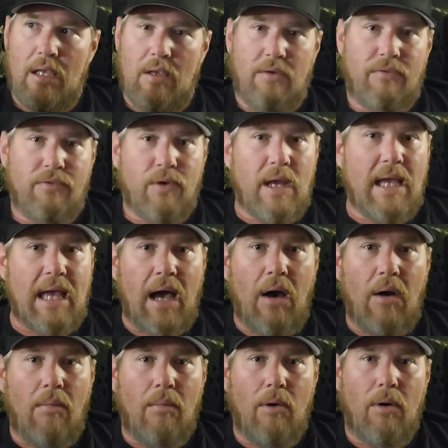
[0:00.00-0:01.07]
you freak
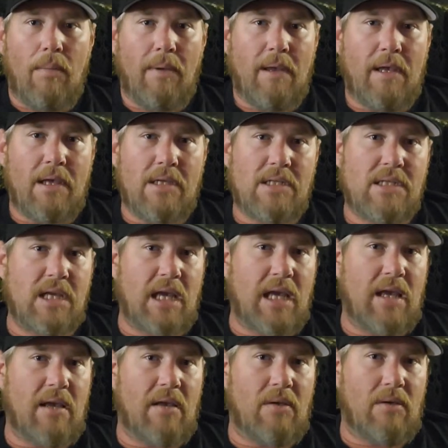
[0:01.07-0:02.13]
out more because it's
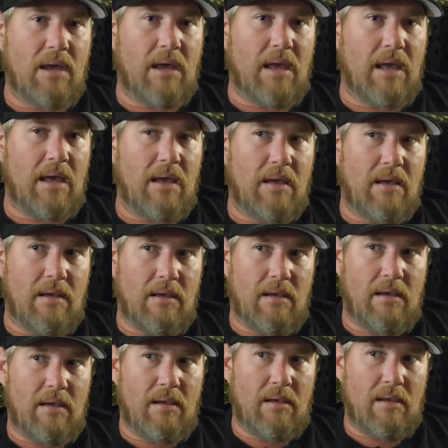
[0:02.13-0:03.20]
like, okay,
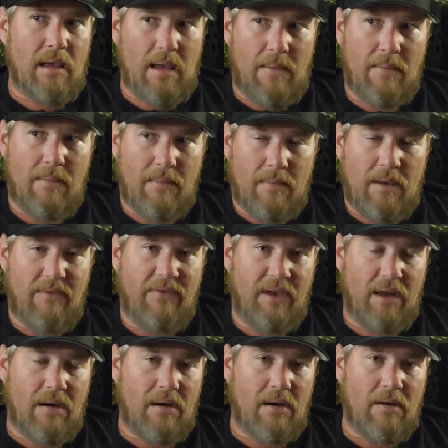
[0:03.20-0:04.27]
my
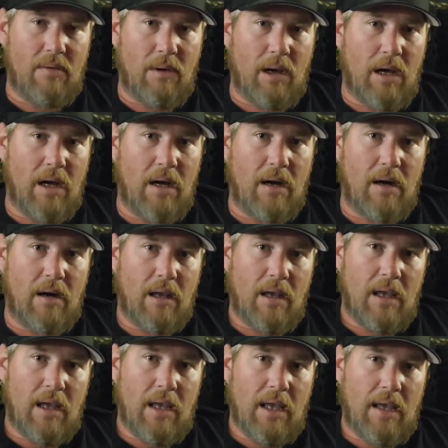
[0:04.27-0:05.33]
feet are underwater
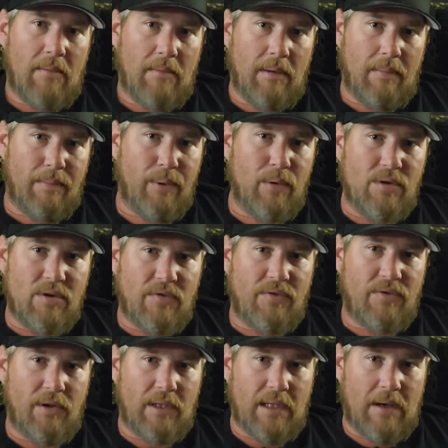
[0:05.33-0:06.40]
and my boots are
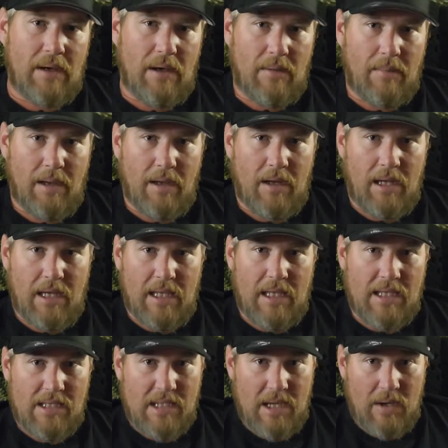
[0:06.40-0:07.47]
full now. How am I going to get
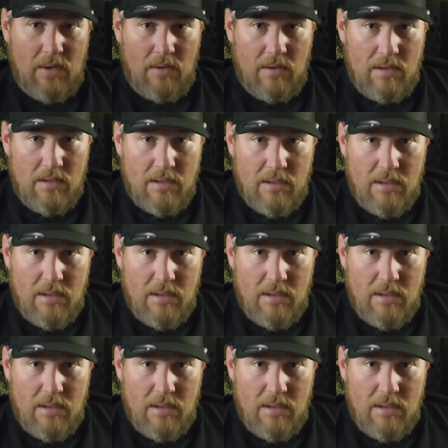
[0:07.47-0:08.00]
this out?